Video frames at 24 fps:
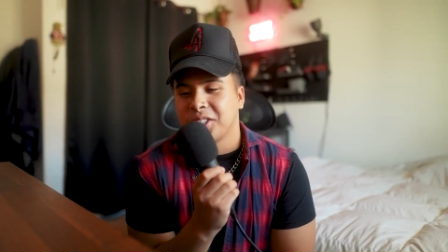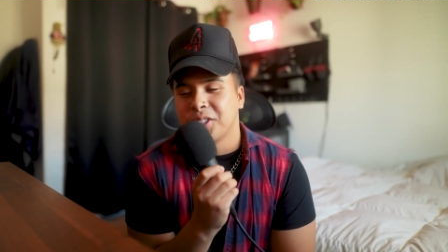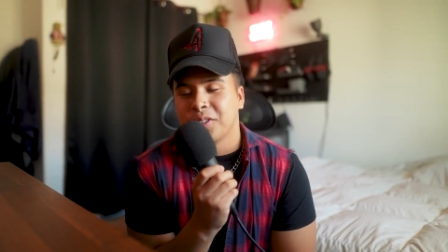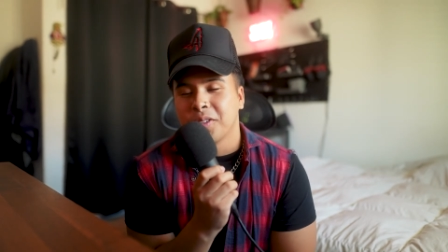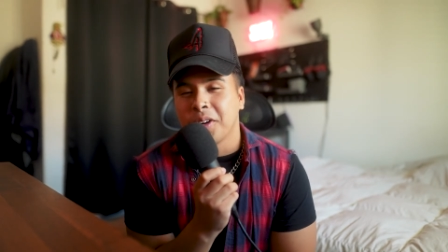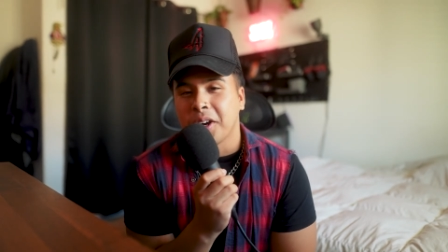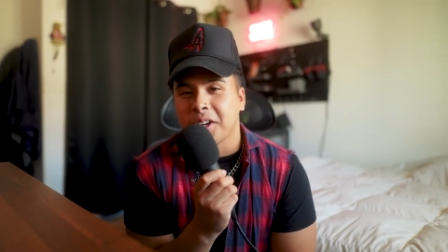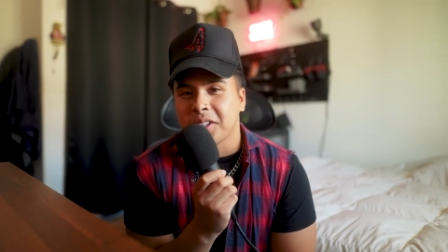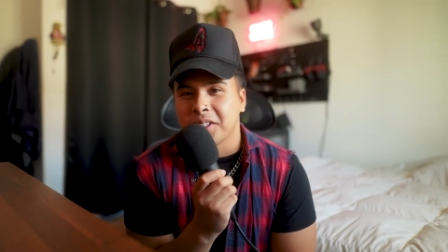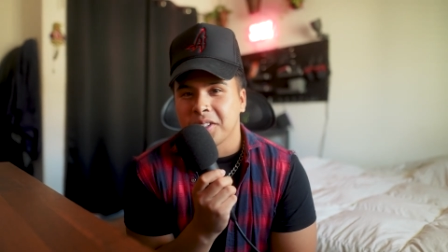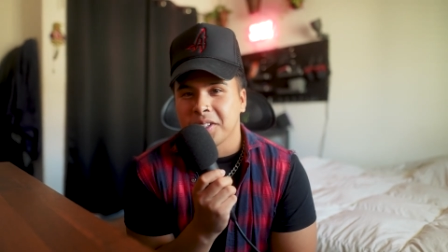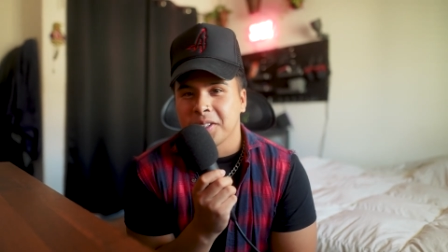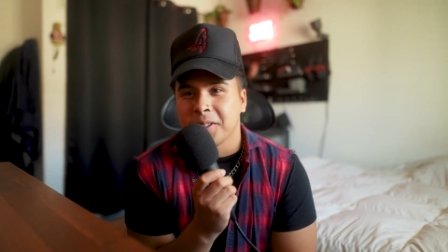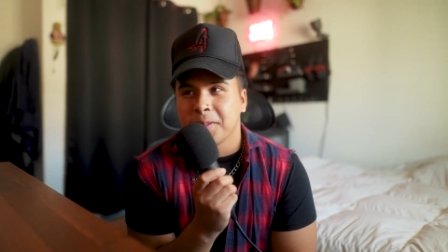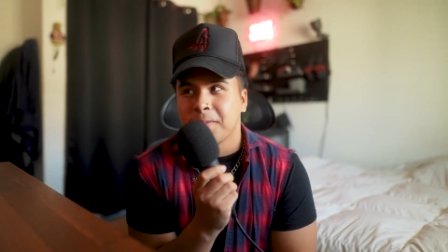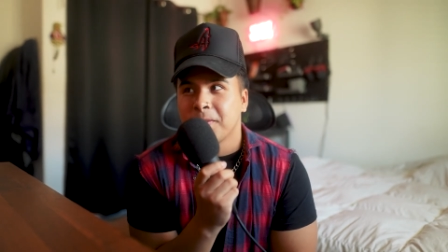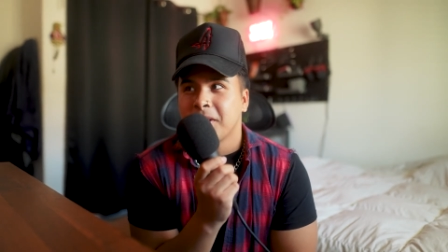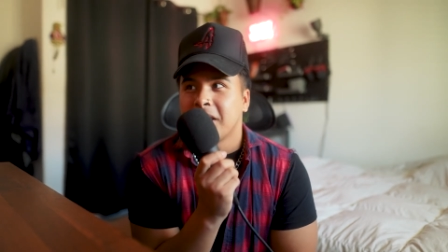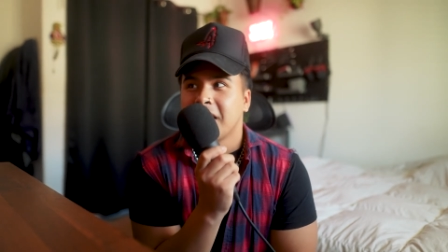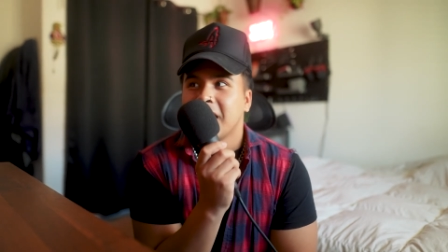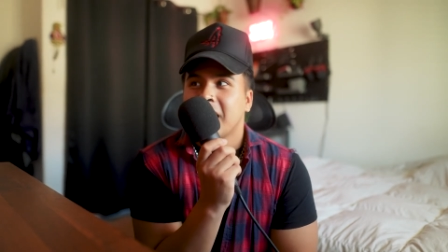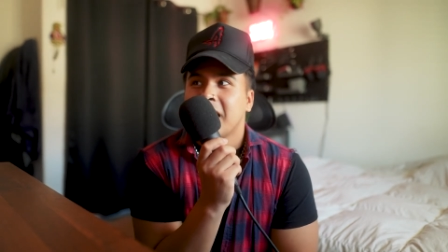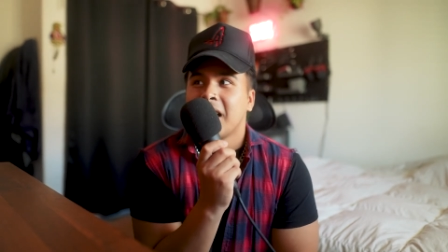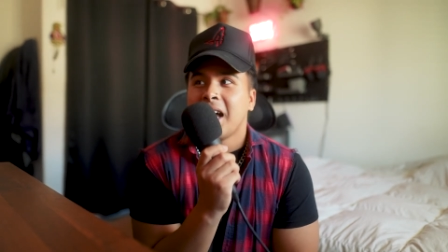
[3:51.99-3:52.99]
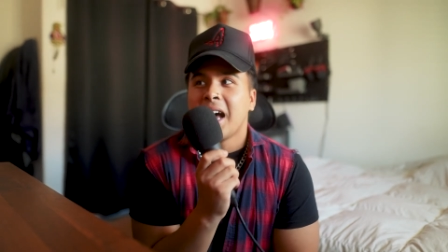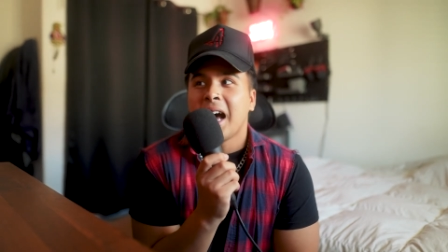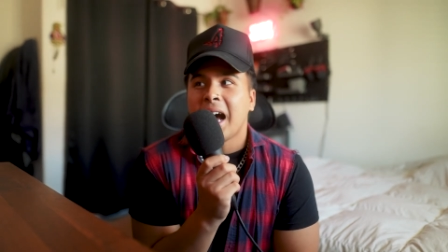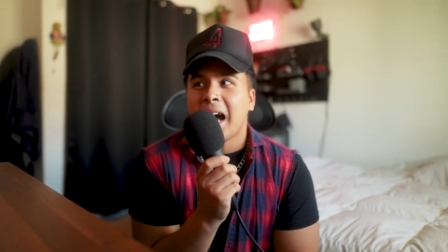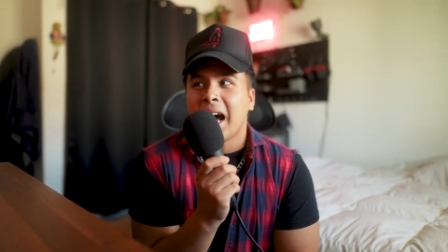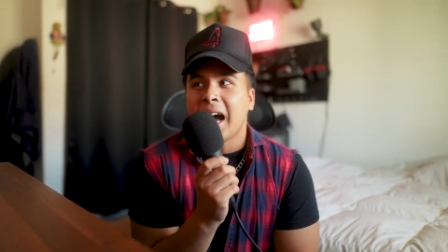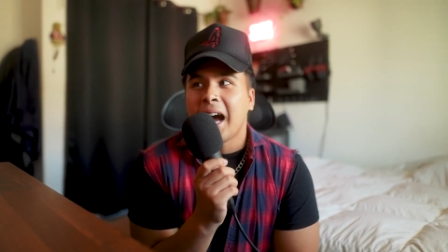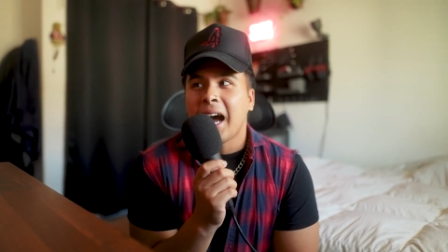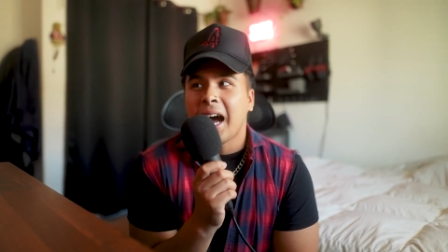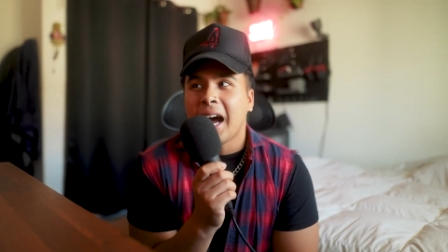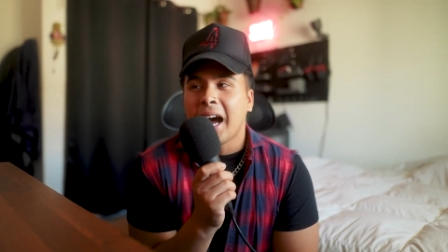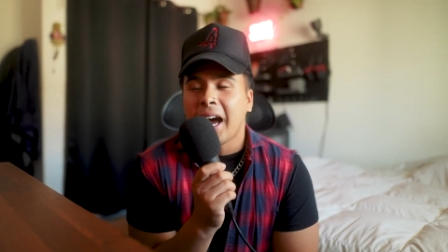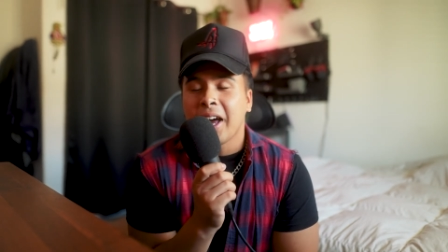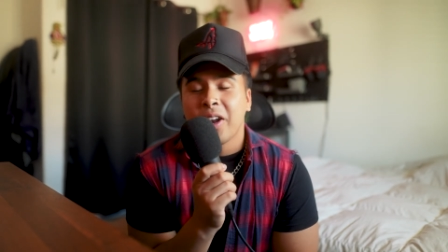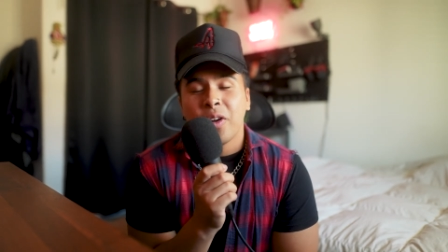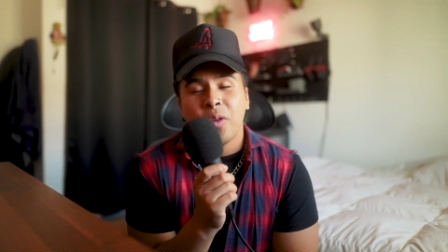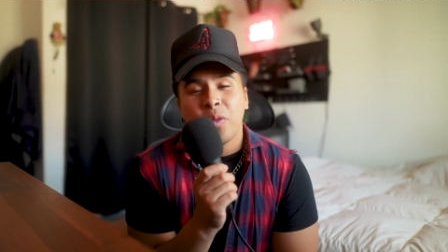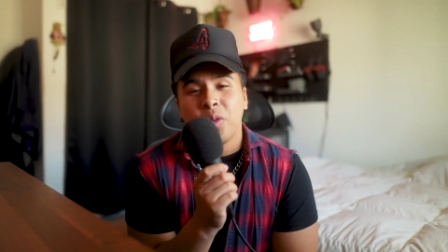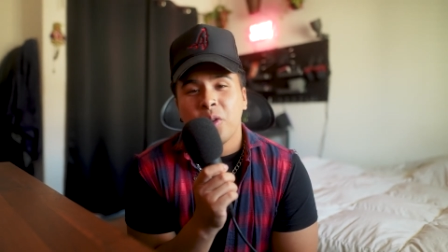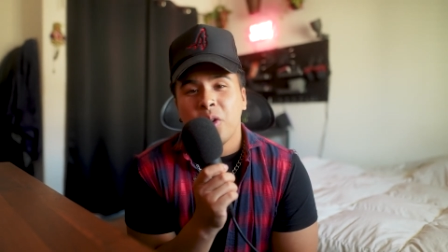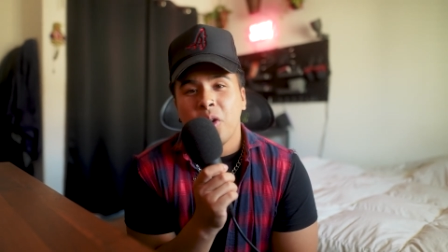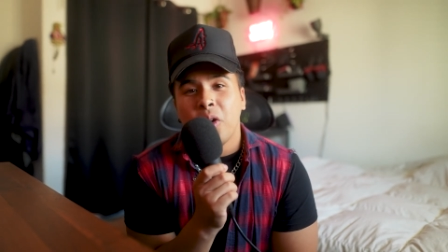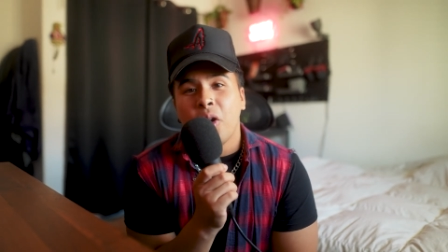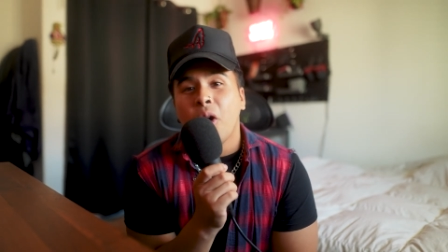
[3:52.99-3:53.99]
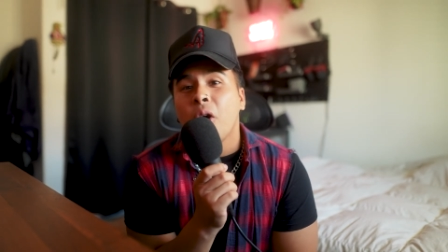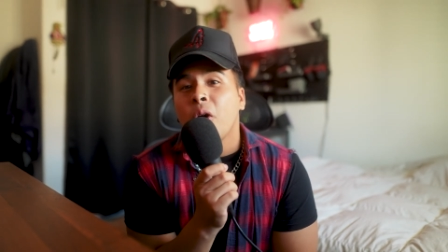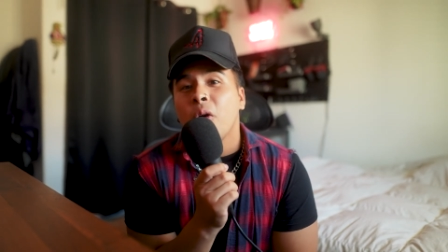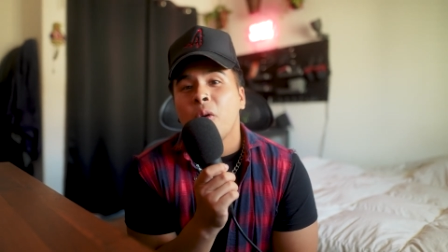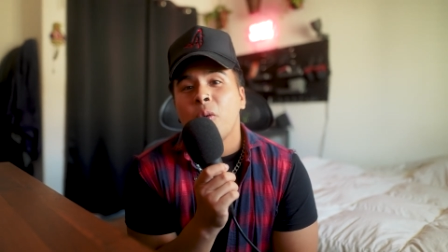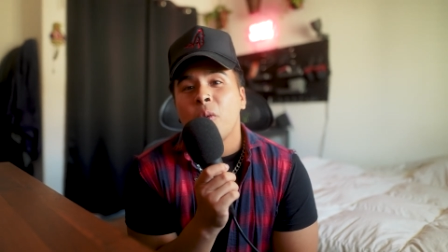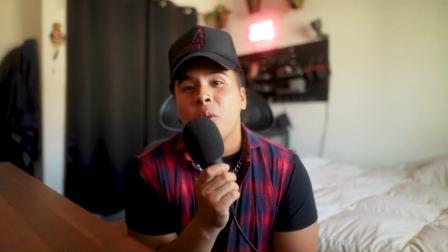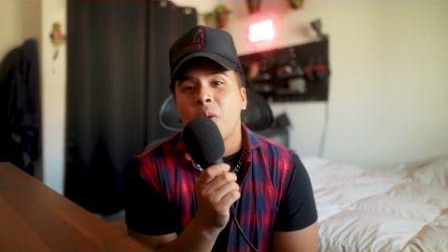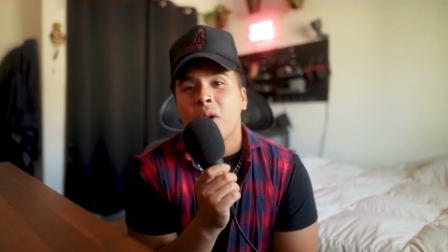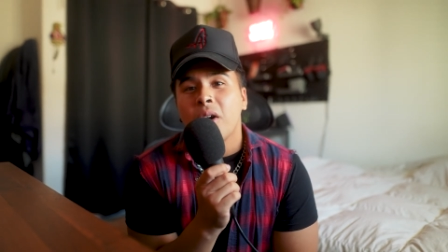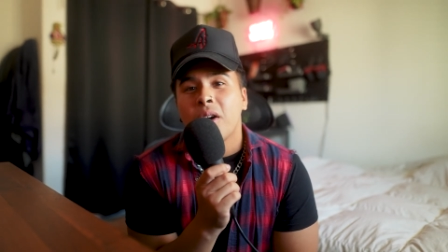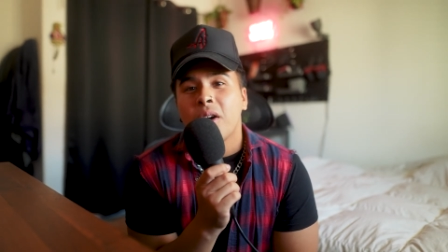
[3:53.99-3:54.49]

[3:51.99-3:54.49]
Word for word: director. I don't know